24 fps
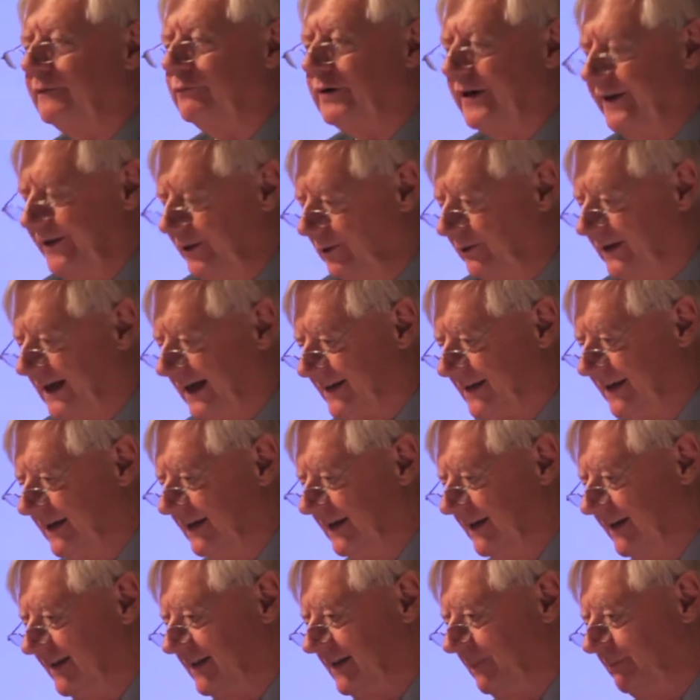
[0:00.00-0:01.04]
where you get
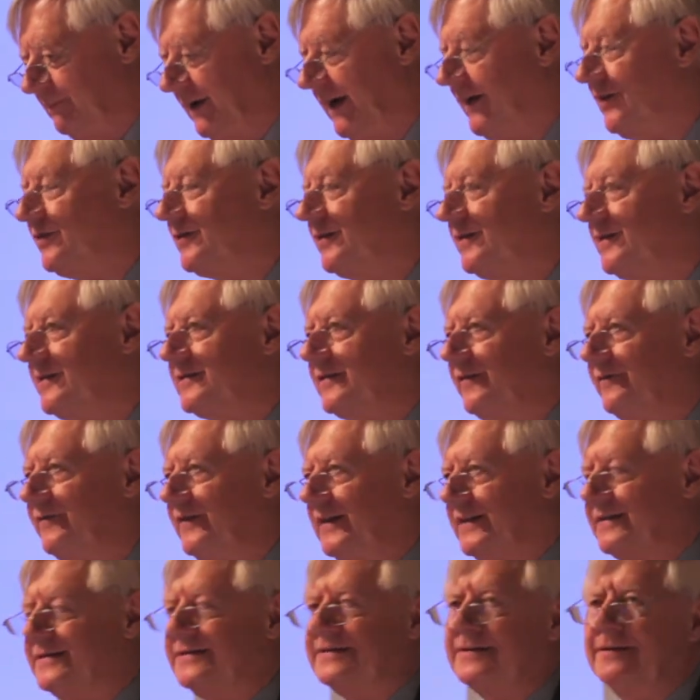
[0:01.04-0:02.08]
depictions of
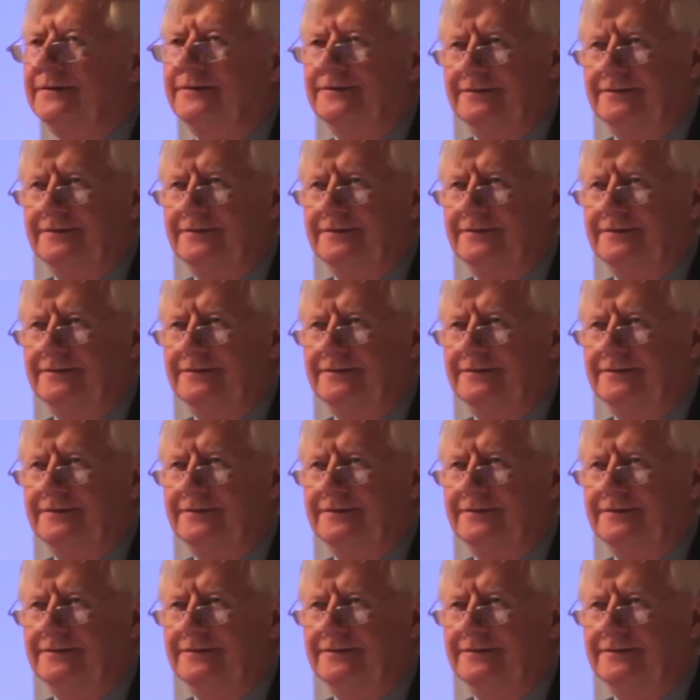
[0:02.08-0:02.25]
this